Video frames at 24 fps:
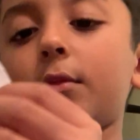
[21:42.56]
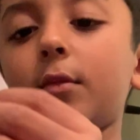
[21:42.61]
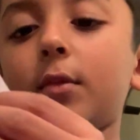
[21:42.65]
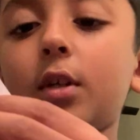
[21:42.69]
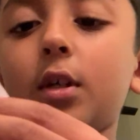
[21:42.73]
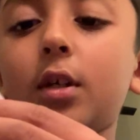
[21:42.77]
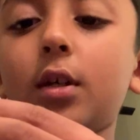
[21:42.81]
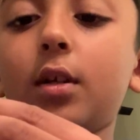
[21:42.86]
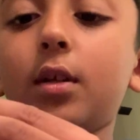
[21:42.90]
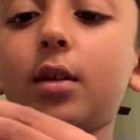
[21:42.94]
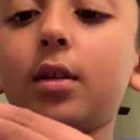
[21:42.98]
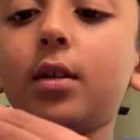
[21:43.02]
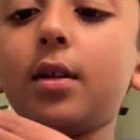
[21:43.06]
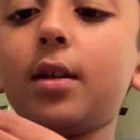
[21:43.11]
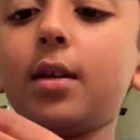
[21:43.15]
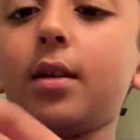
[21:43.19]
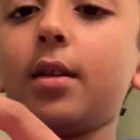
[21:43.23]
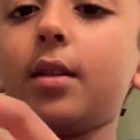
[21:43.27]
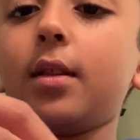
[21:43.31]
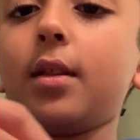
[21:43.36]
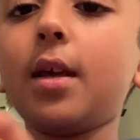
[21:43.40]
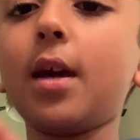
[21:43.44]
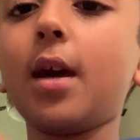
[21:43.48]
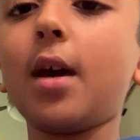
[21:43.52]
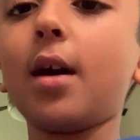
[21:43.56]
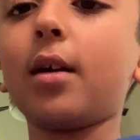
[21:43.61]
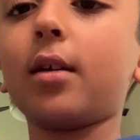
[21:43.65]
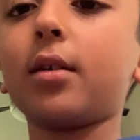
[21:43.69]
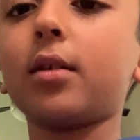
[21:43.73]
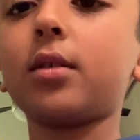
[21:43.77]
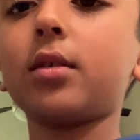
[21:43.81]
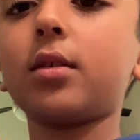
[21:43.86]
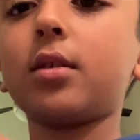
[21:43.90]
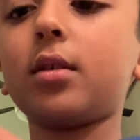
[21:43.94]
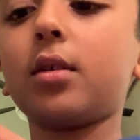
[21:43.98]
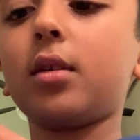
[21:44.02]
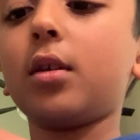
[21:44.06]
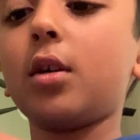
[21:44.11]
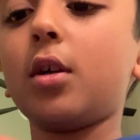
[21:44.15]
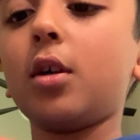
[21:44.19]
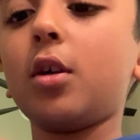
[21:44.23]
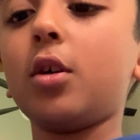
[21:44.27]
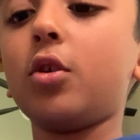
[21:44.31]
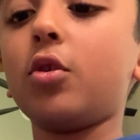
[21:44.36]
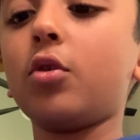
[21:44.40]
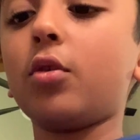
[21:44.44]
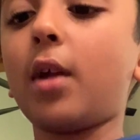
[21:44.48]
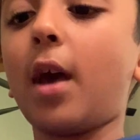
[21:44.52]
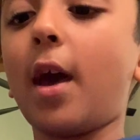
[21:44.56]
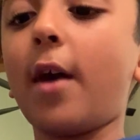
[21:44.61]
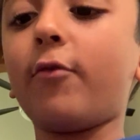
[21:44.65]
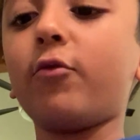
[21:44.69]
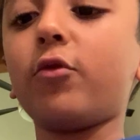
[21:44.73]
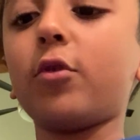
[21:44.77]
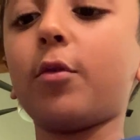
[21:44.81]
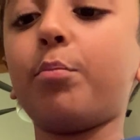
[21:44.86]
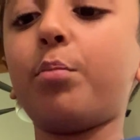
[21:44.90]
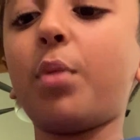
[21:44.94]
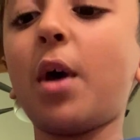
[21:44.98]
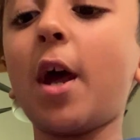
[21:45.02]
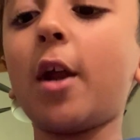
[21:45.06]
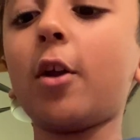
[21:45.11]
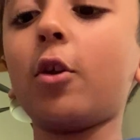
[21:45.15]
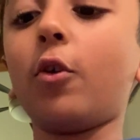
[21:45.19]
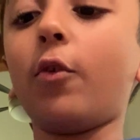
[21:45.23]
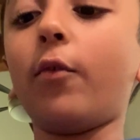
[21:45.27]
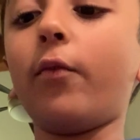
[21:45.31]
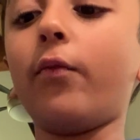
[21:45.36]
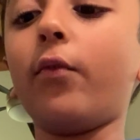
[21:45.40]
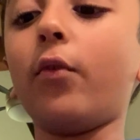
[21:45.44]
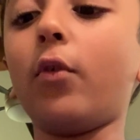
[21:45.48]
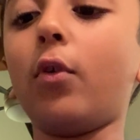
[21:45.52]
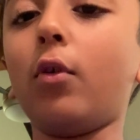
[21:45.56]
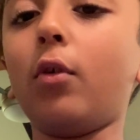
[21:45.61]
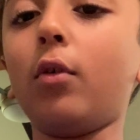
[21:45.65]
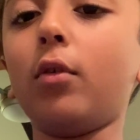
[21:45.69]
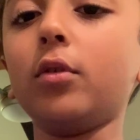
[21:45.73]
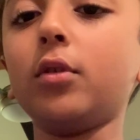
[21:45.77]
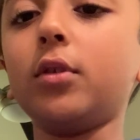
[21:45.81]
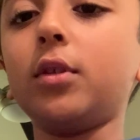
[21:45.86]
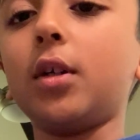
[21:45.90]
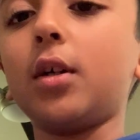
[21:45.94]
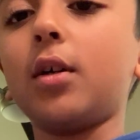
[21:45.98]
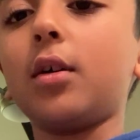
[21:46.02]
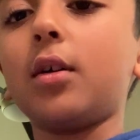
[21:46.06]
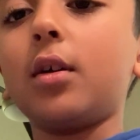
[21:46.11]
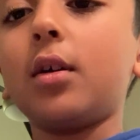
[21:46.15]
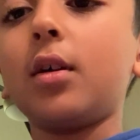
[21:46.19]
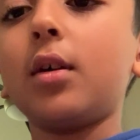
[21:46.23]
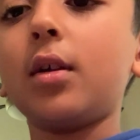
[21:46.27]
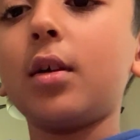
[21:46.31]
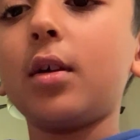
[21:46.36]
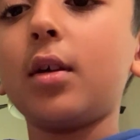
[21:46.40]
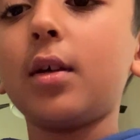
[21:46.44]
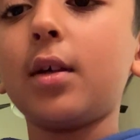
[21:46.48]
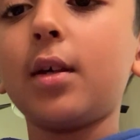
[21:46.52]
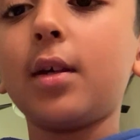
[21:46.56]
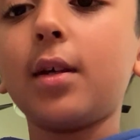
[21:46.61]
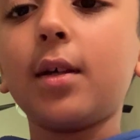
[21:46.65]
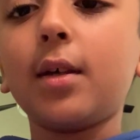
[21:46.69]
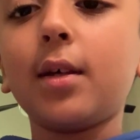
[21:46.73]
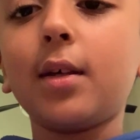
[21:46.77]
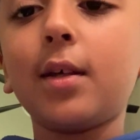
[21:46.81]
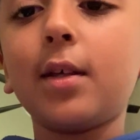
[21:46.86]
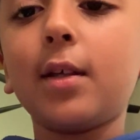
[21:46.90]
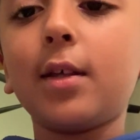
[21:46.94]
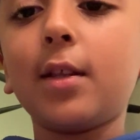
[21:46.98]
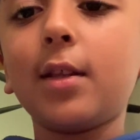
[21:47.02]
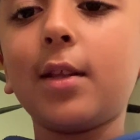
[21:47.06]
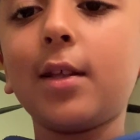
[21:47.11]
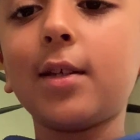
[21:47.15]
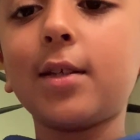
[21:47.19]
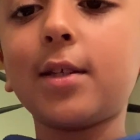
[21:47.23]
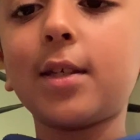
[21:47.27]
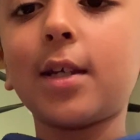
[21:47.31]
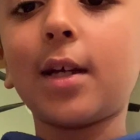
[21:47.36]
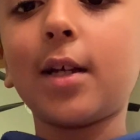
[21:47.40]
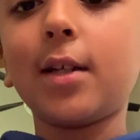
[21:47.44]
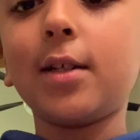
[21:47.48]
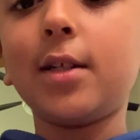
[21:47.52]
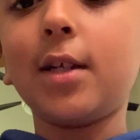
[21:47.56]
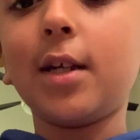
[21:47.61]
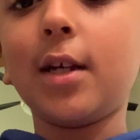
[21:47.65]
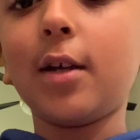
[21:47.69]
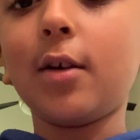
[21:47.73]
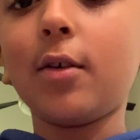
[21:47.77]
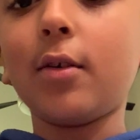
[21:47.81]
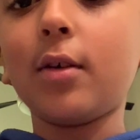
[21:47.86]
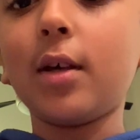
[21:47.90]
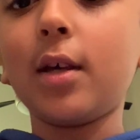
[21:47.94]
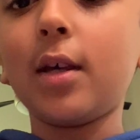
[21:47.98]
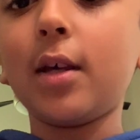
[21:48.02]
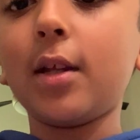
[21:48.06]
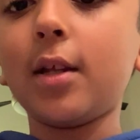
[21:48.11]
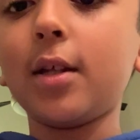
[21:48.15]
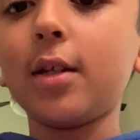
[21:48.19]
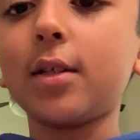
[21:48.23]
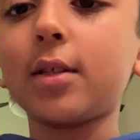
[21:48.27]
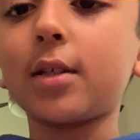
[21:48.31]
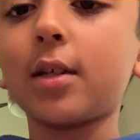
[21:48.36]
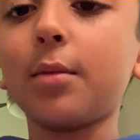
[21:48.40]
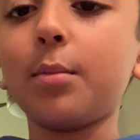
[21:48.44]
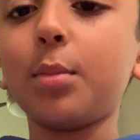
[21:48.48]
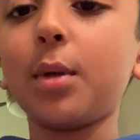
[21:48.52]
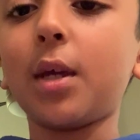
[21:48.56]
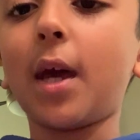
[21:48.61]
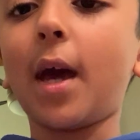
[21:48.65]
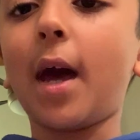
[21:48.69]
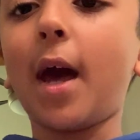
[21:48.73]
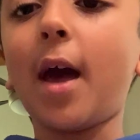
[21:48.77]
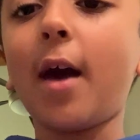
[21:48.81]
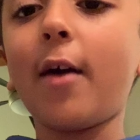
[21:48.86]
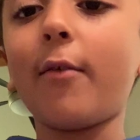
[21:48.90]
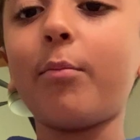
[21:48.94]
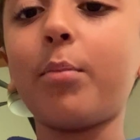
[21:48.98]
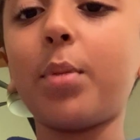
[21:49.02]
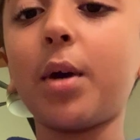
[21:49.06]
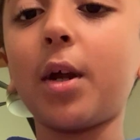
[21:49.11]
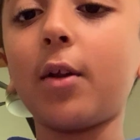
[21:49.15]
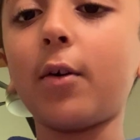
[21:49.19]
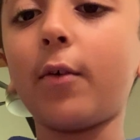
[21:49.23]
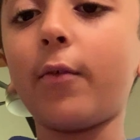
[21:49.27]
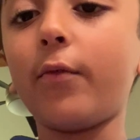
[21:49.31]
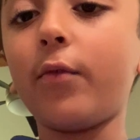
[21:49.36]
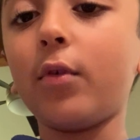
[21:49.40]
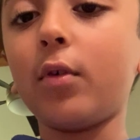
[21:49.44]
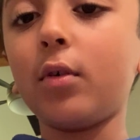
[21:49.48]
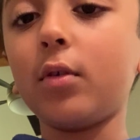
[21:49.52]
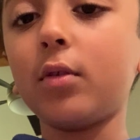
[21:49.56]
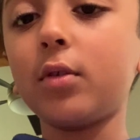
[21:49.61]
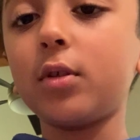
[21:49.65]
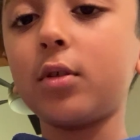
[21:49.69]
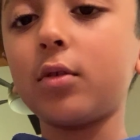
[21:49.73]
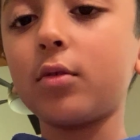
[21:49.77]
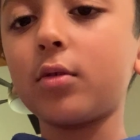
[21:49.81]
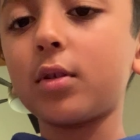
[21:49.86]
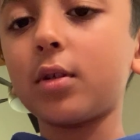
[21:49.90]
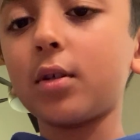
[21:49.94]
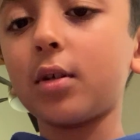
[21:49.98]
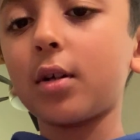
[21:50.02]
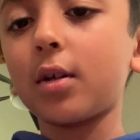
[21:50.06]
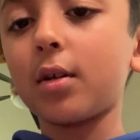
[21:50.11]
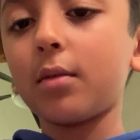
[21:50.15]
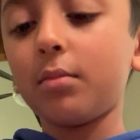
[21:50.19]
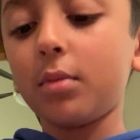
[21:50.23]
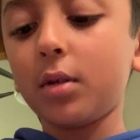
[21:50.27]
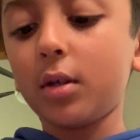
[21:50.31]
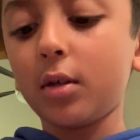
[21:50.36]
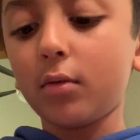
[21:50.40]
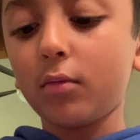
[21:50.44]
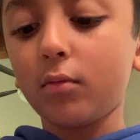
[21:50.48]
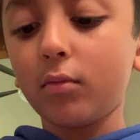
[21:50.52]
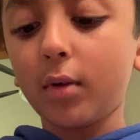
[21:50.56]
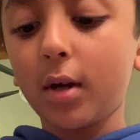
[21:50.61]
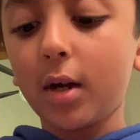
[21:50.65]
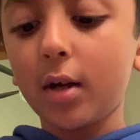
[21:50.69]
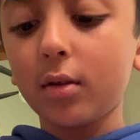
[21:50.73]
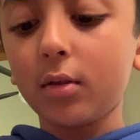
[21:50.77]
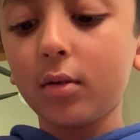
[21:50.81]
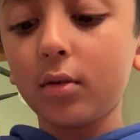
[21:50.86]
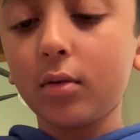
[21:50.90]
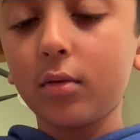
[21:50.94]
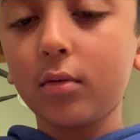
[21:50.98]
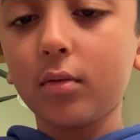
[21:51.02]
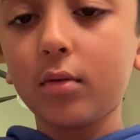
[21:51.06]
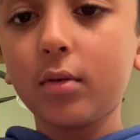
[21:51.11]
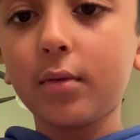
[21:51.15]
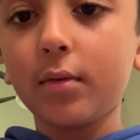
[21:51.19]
And next, you're gonna have to petal fold this edge here in. It's gonna be a half petal fold, so it's not gonna be a regular